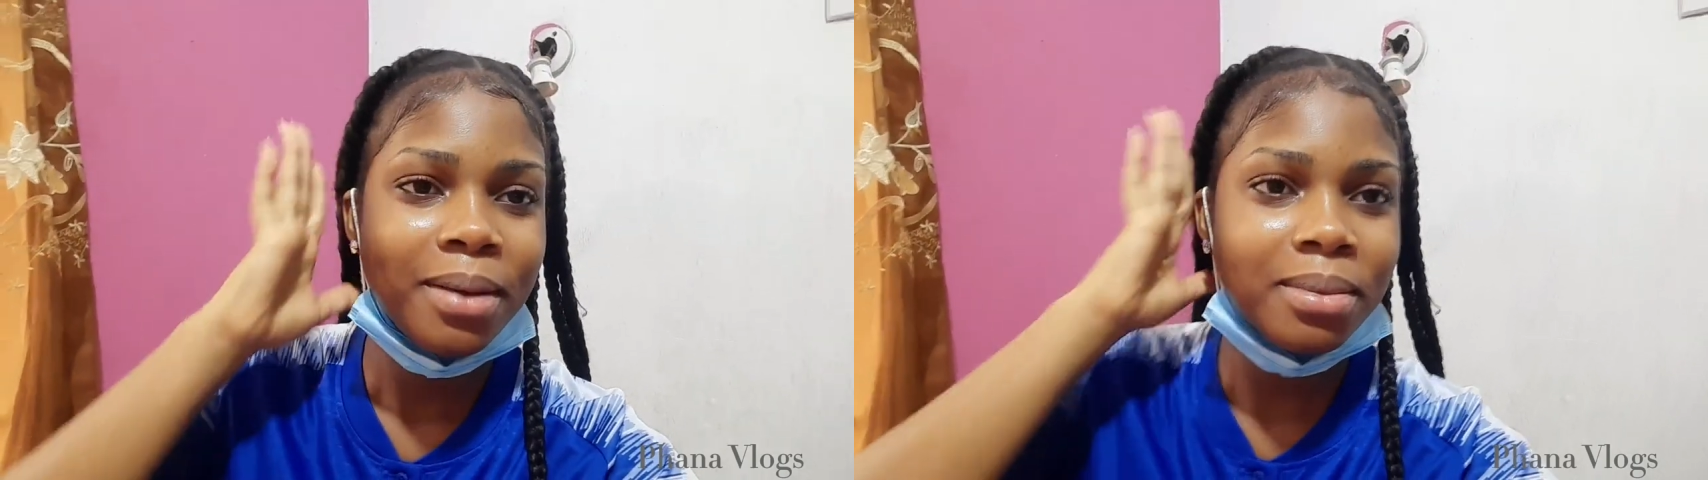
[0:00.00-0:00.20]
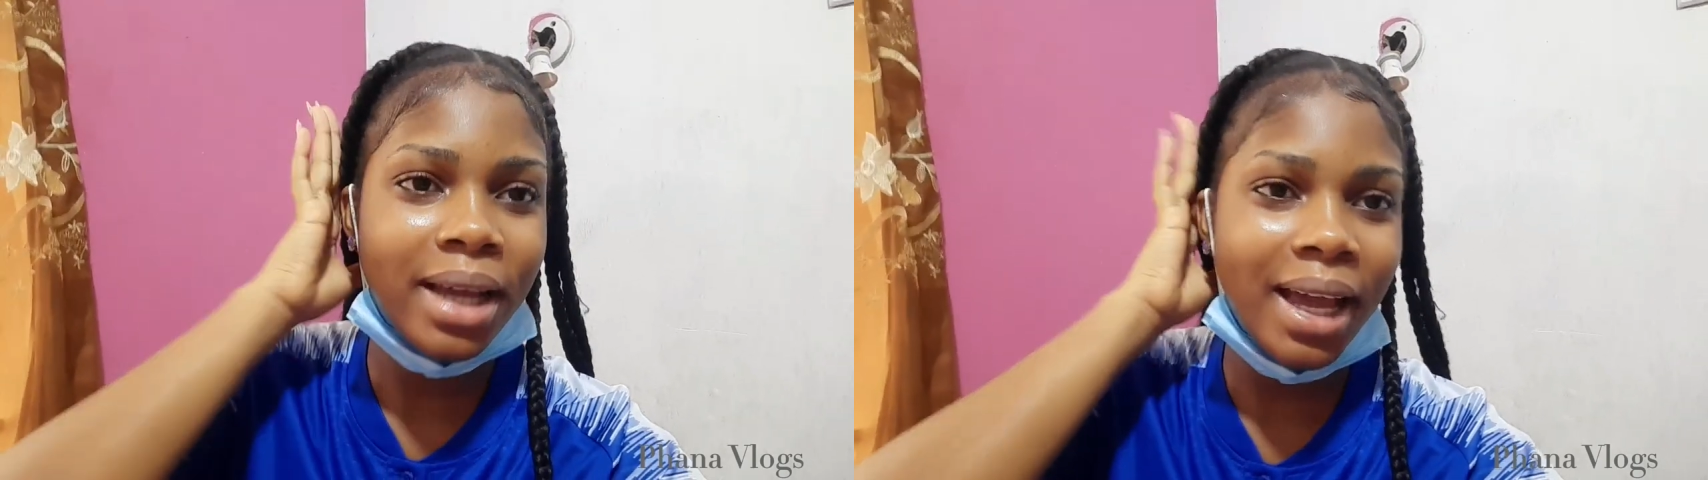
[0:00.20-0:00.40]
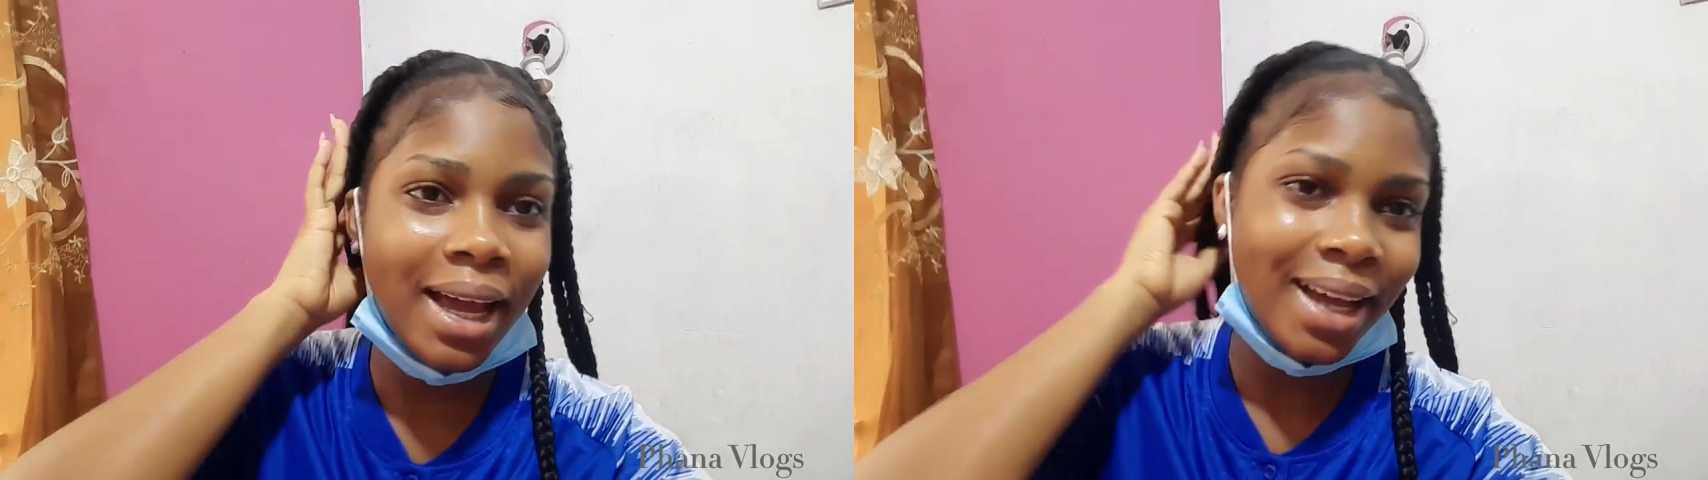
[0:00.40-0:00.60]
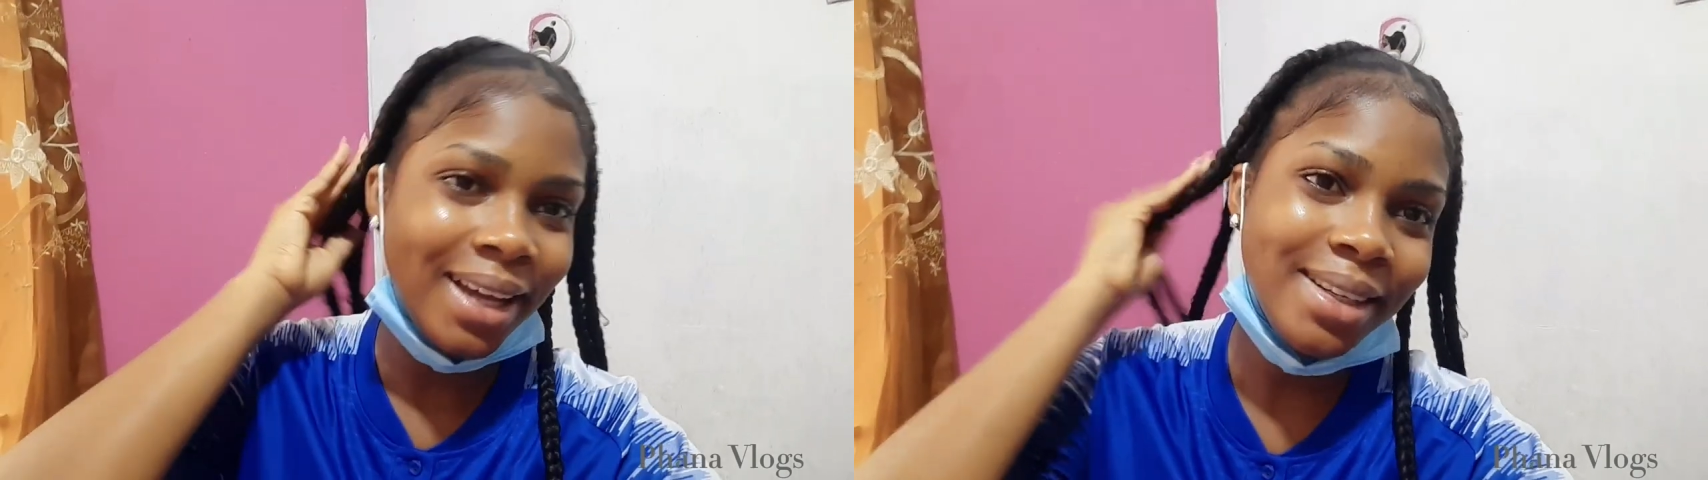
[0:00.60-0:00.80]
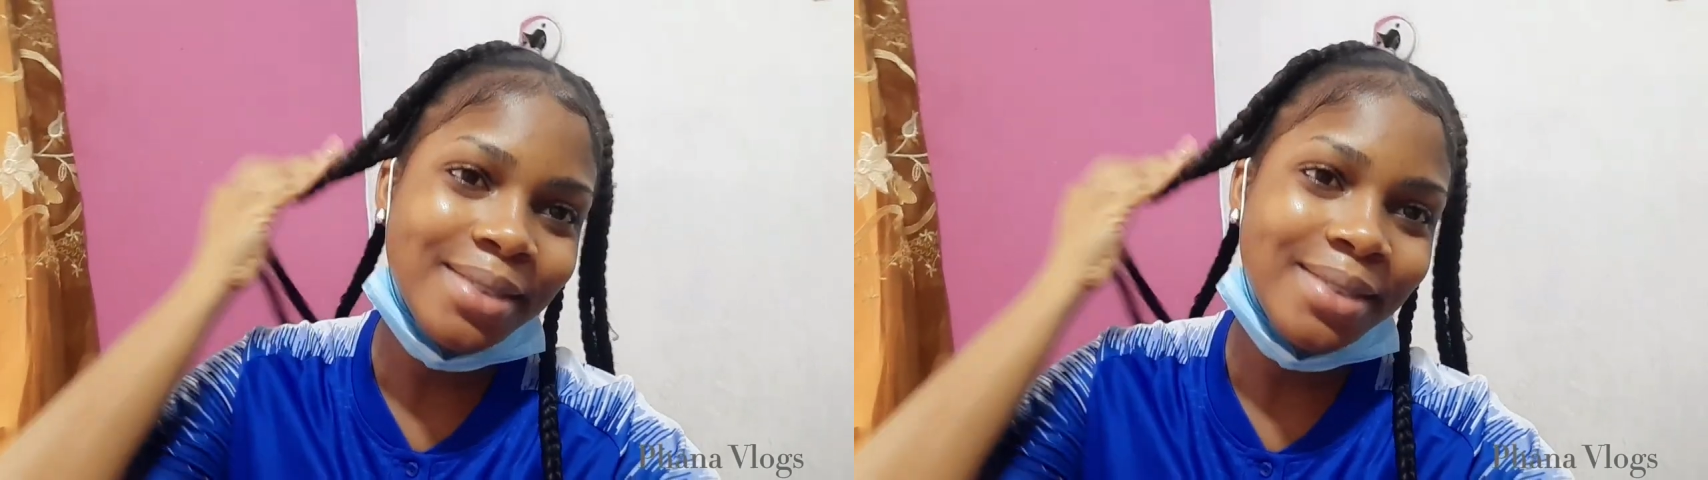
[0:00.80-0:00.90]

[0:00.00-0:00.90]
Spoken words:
But yeah,